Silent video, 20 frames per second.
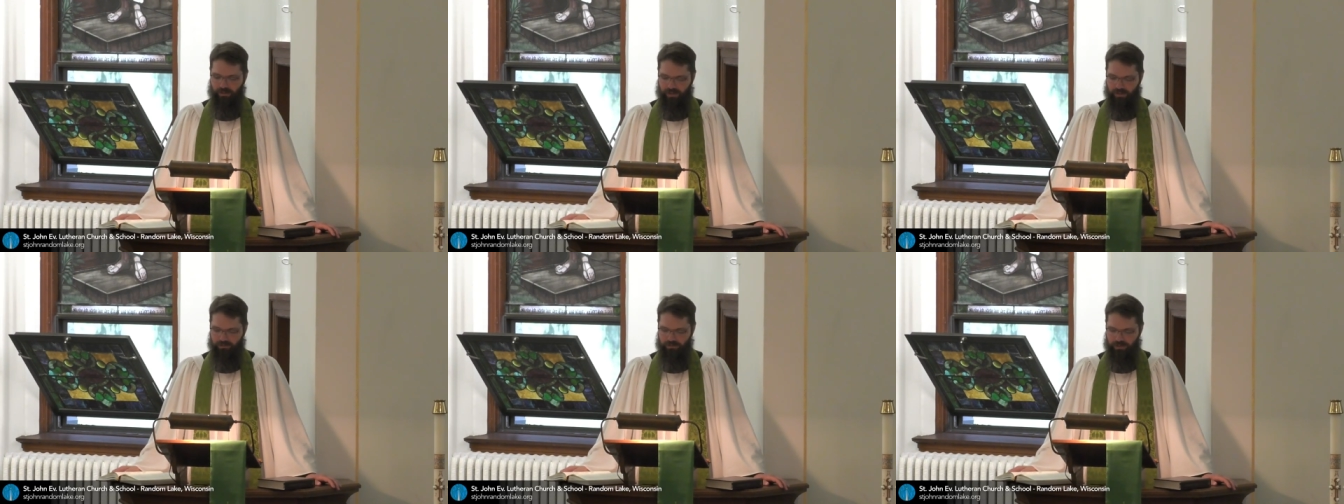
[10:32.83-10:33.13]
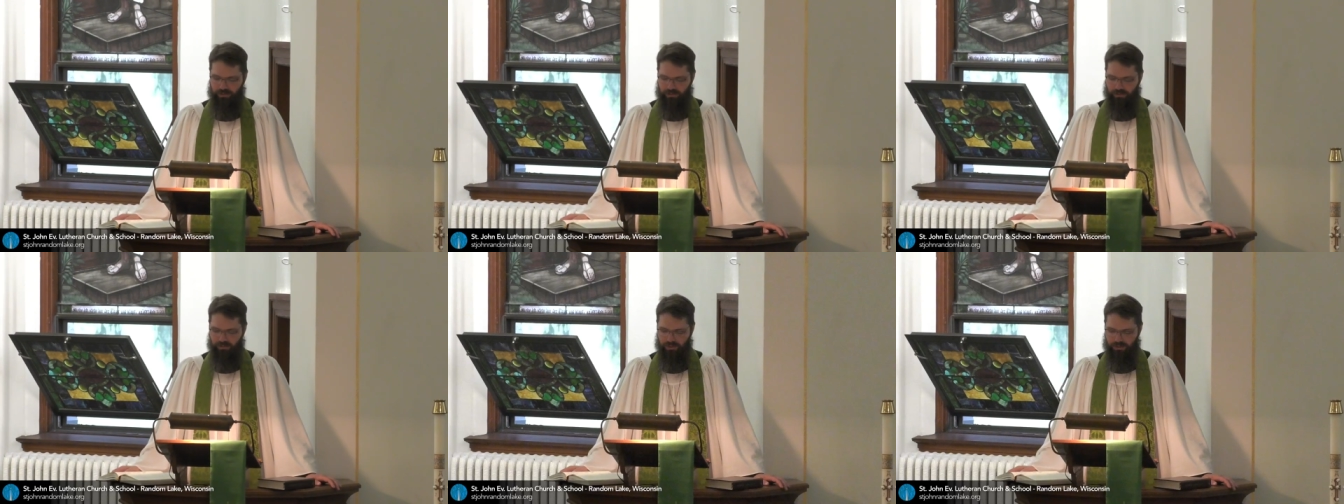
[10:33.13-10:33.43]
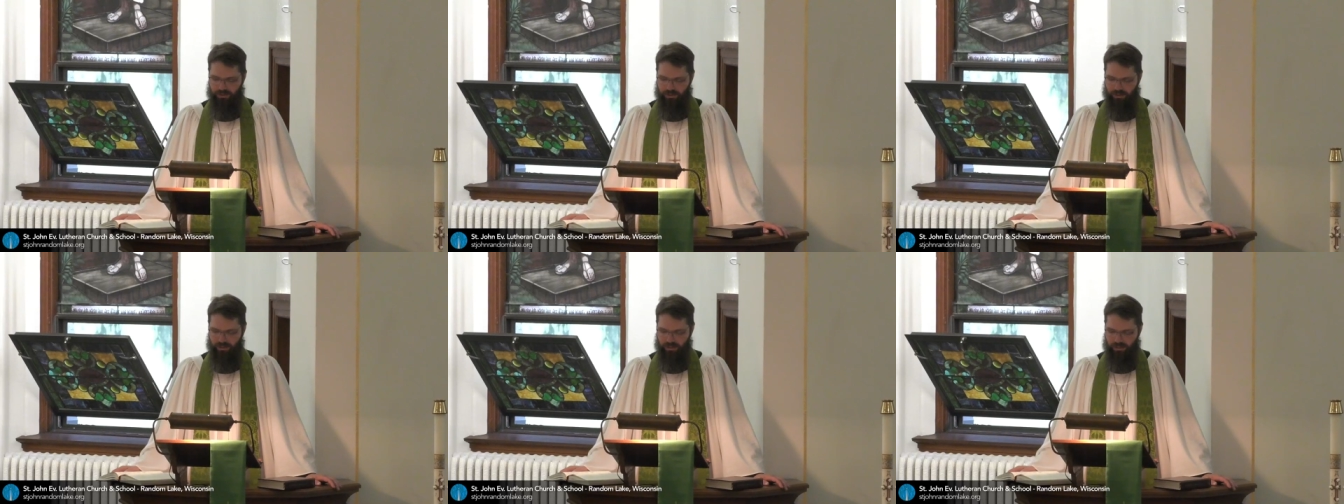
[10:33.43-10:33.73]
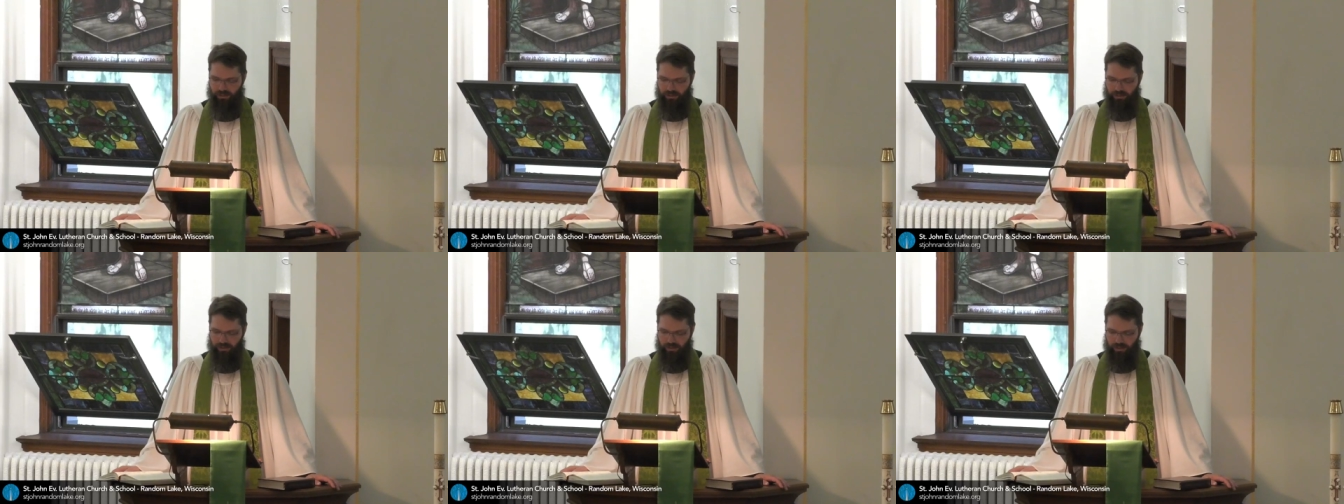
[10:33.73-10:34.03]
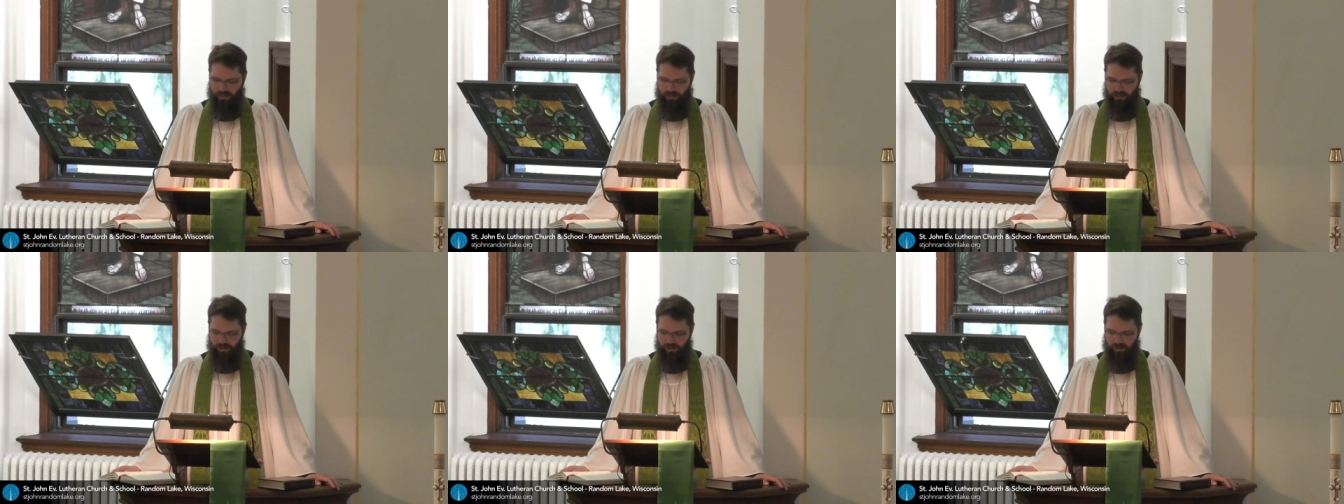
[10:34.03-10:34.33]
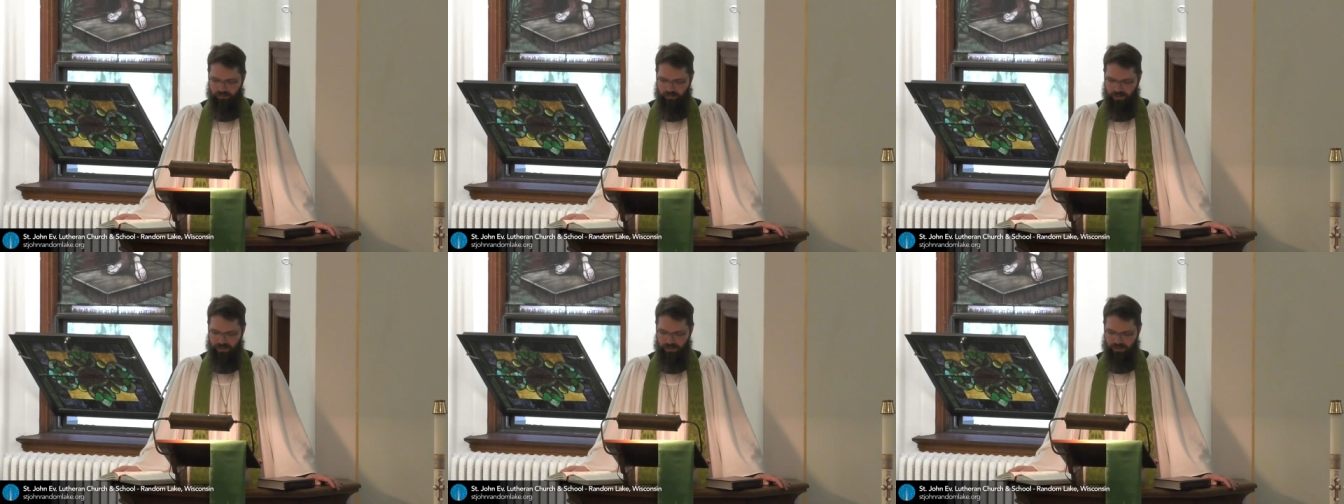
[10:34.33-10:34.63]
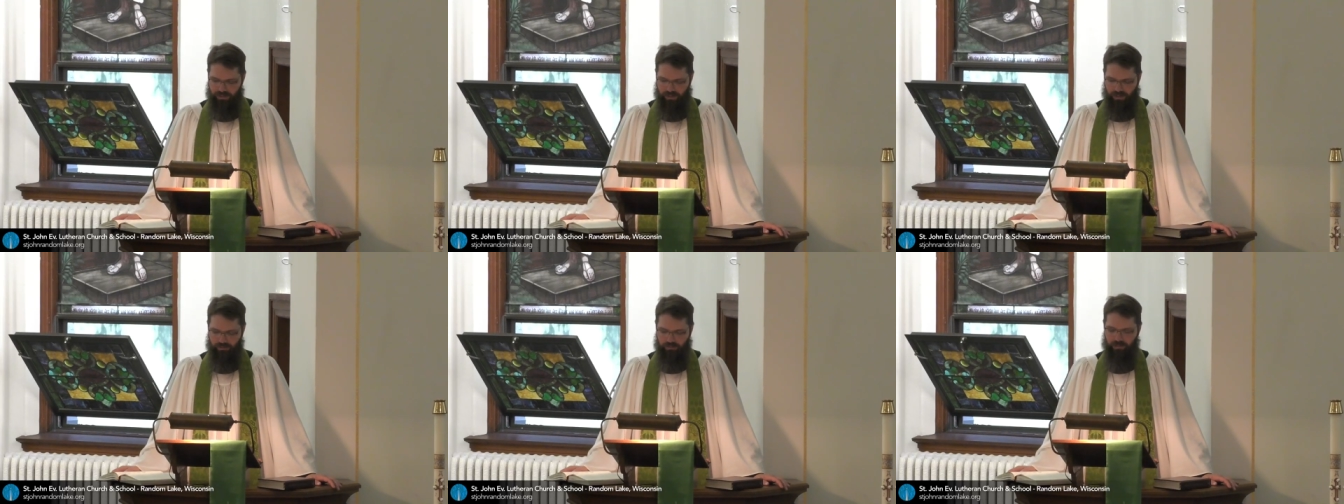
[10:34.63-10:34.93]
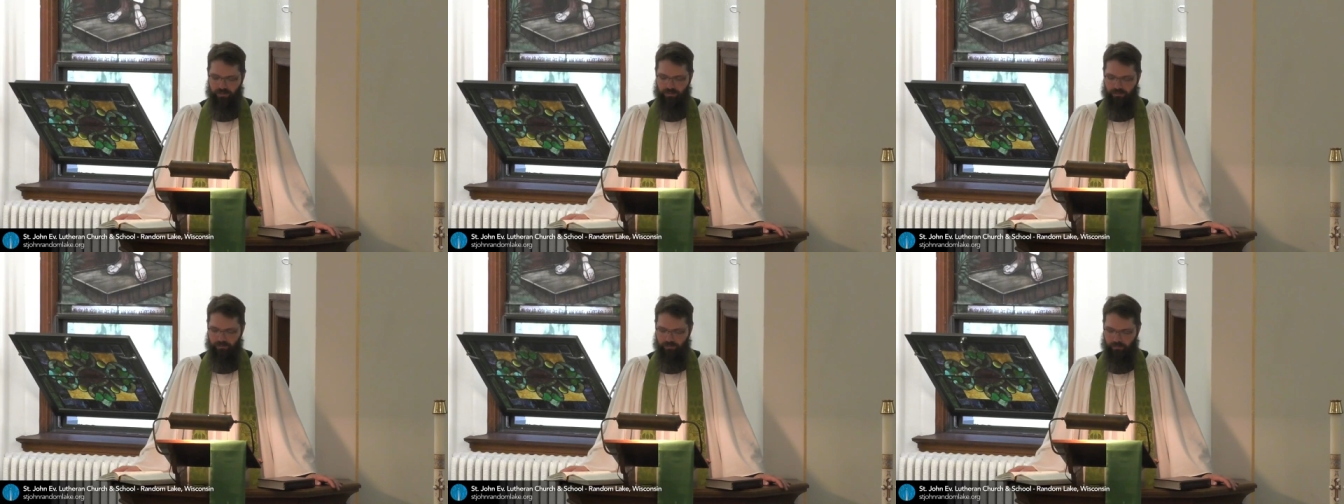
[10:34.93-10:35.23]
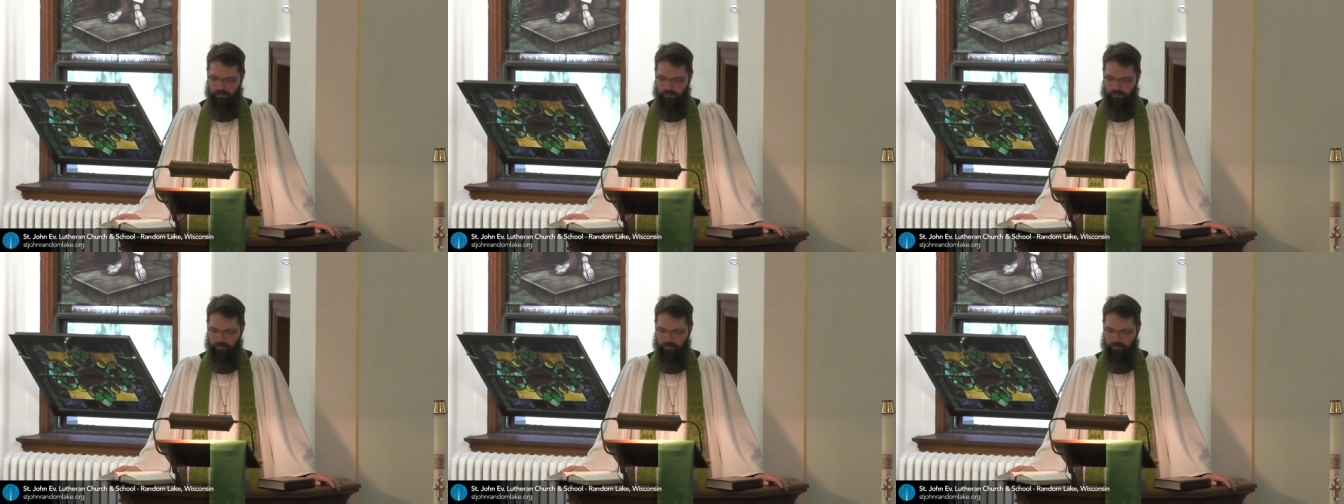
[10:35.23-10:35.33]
has rejoiced in God, my Savior.